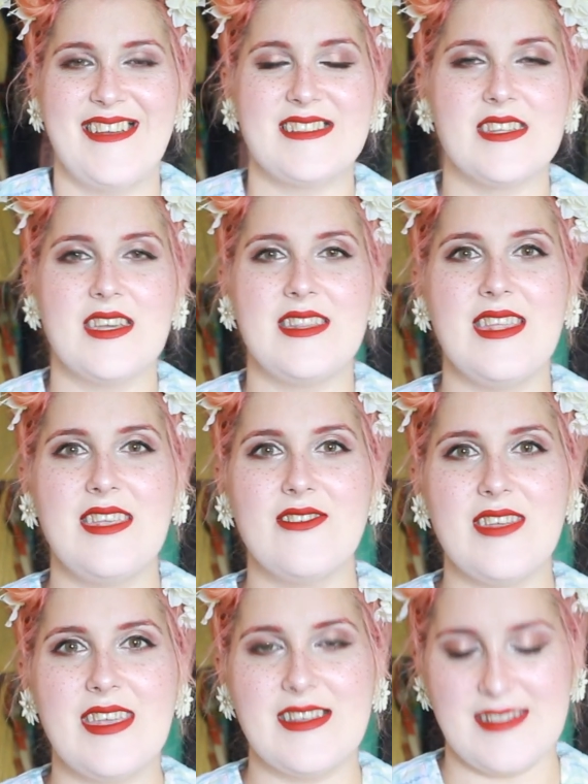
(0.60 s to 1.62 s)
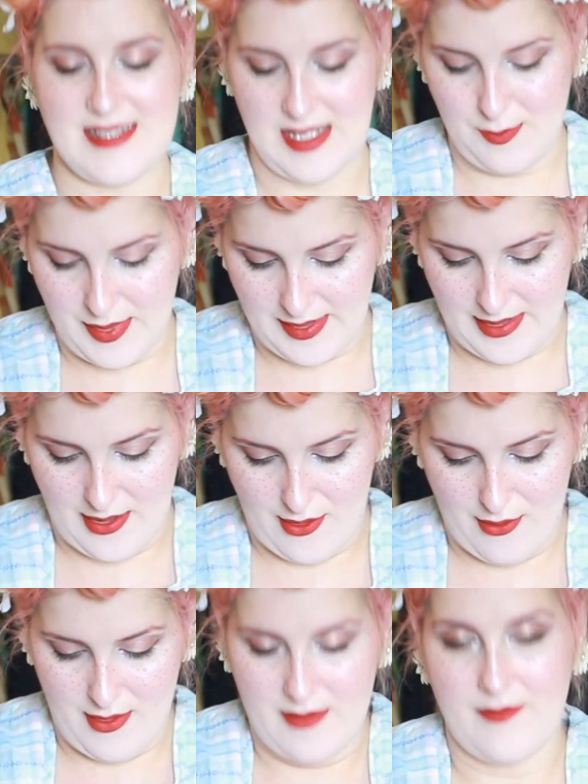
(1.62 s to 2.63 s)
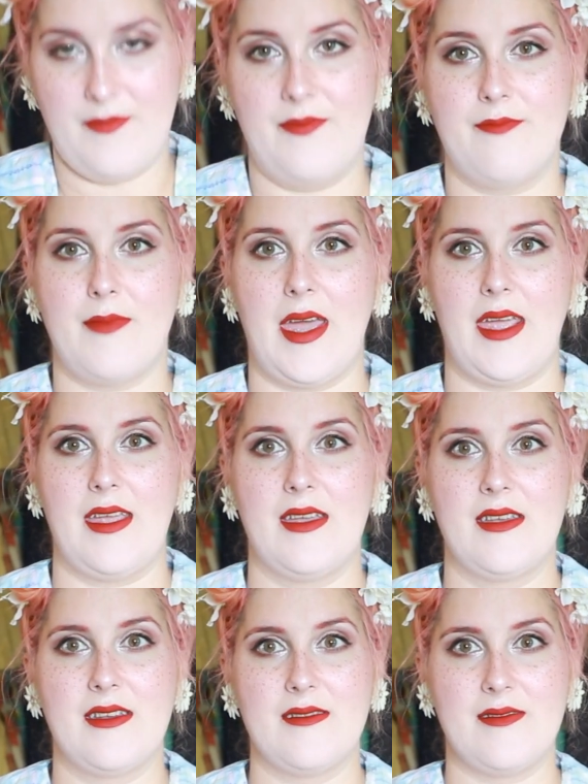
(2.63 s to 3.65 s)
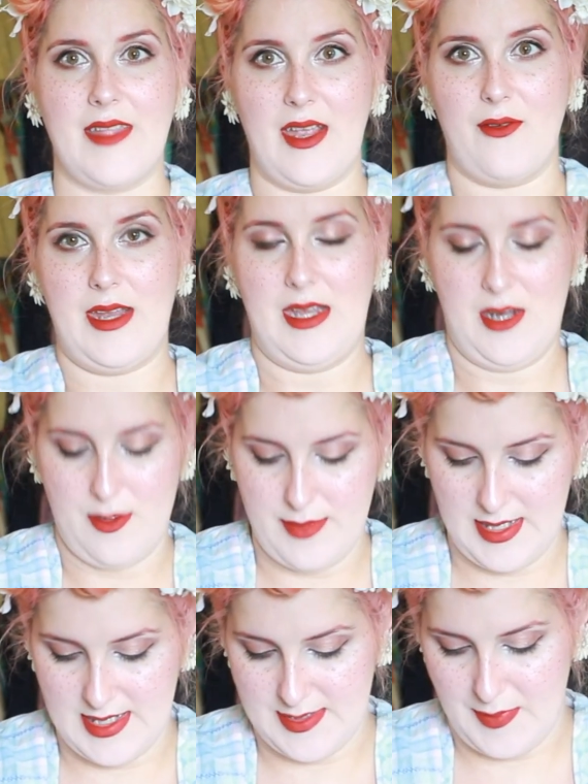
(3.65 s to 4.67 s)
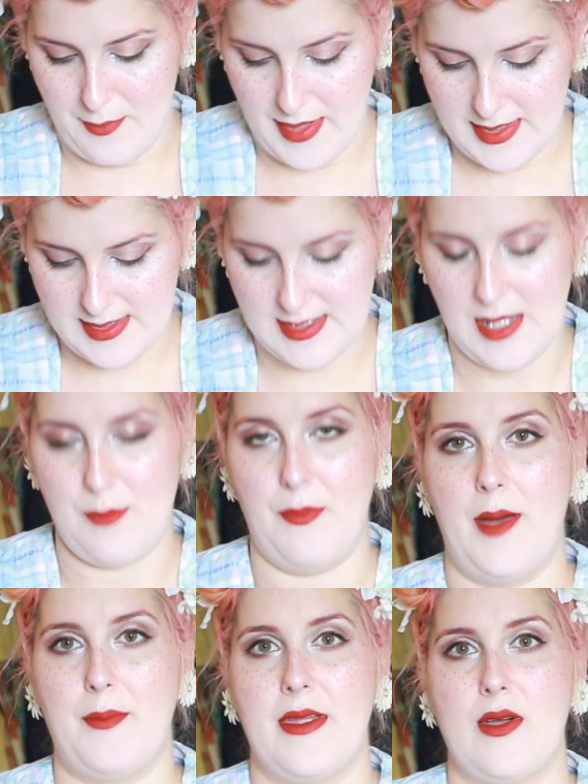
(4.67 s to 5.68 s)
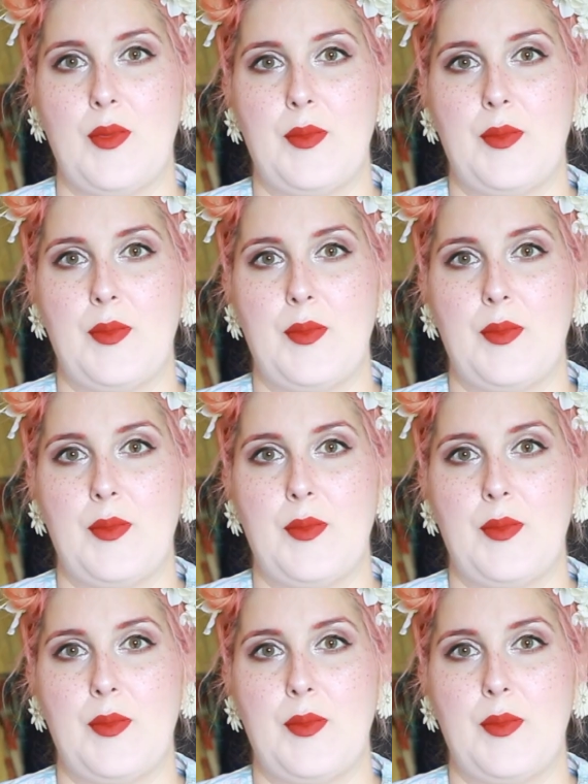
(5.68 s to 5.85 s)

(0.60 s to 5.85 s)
It's a good thing you can't see below my, like right here, because my buttons keep popping